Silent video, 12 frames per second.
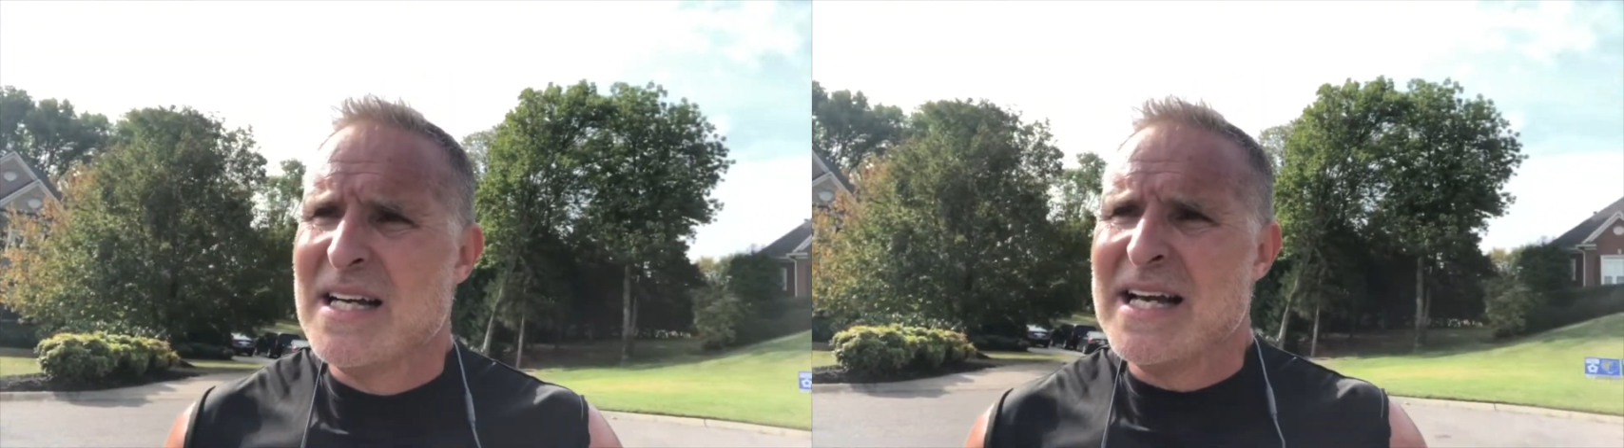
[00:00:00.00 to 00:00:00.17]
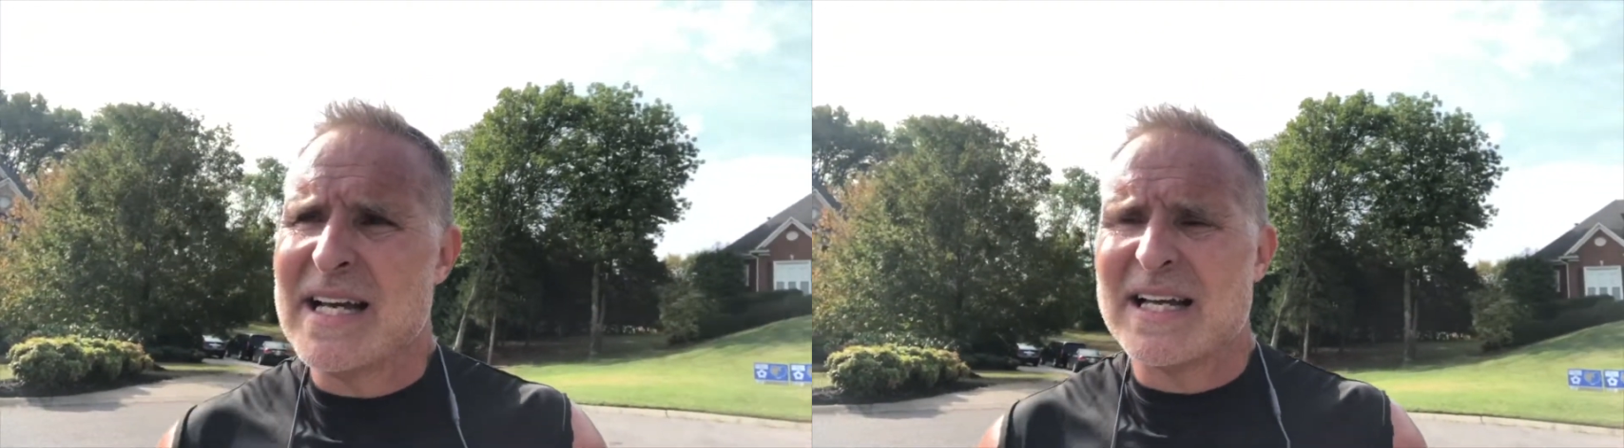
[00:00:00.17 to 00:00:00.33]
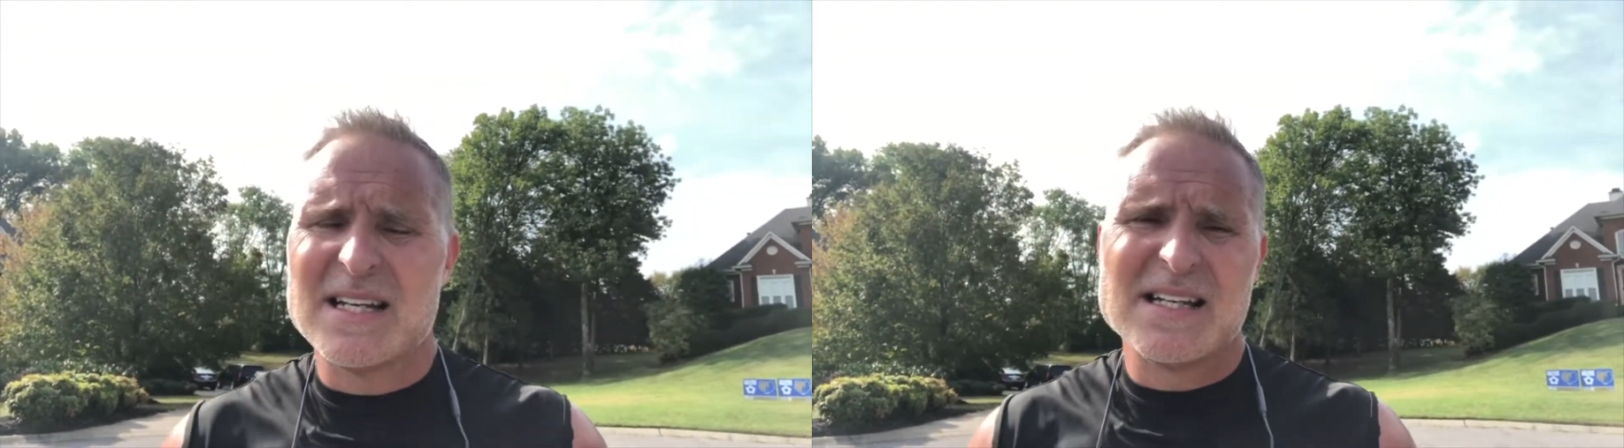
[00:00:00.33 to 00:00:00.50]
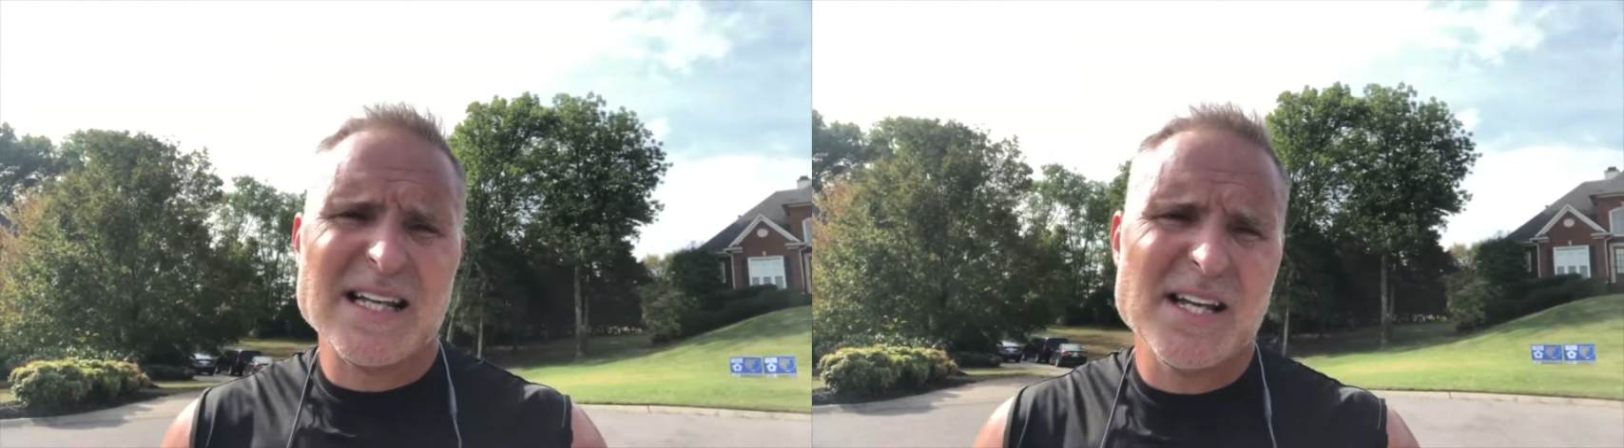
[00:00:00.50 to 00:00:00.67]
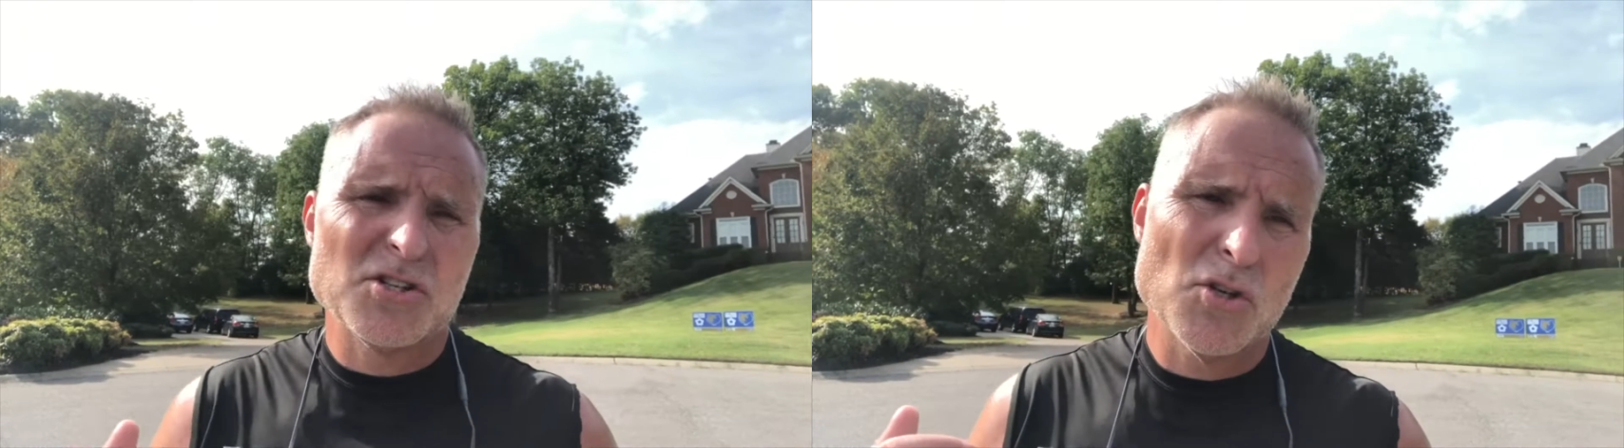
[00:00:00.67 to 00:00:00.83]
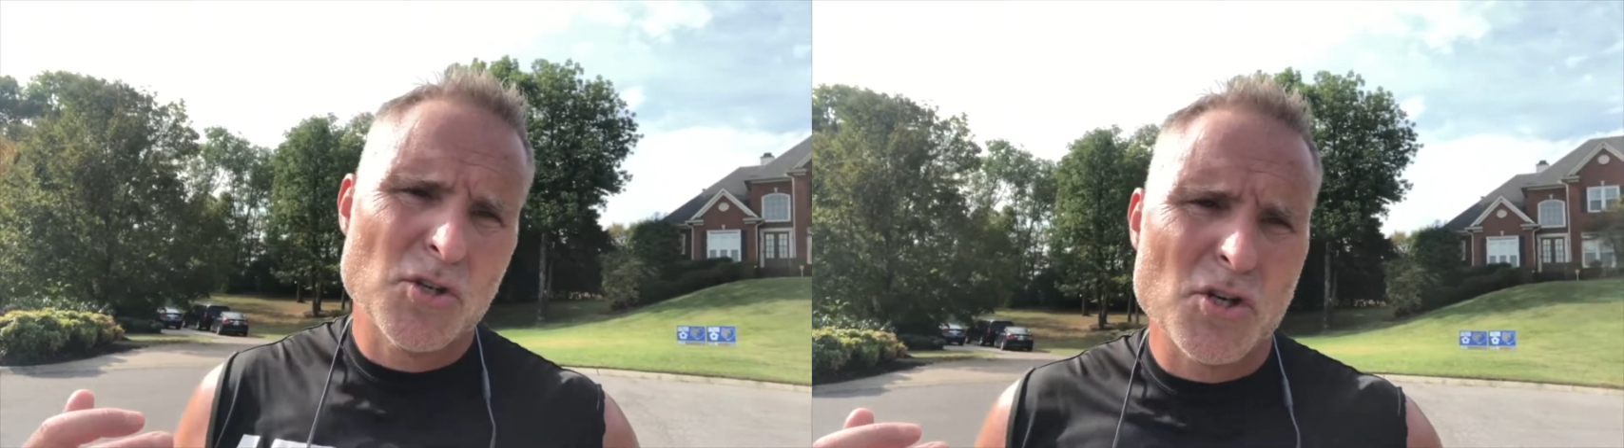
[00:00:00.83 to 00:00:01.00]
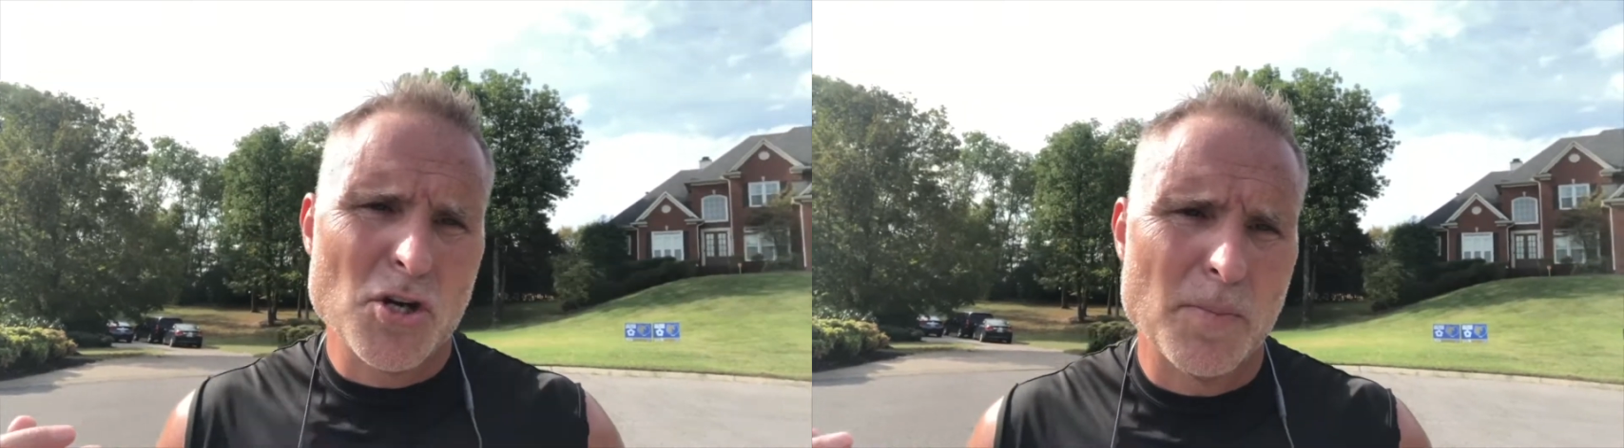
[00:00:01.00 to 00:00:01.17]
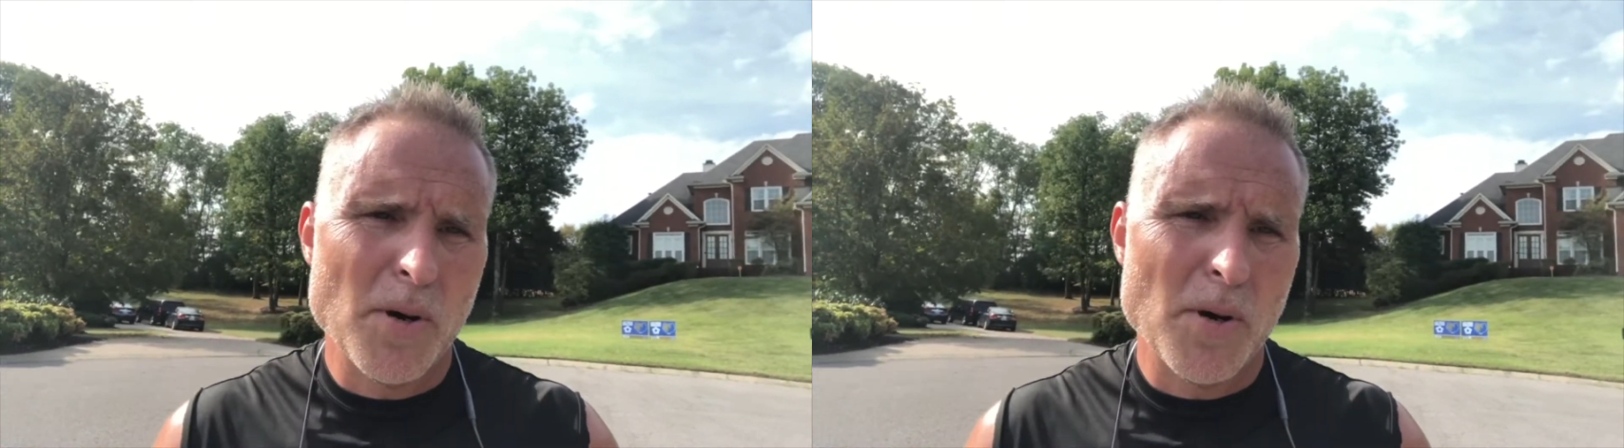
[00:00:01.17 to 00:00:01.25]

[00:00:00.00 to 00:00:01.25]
it can lead you to your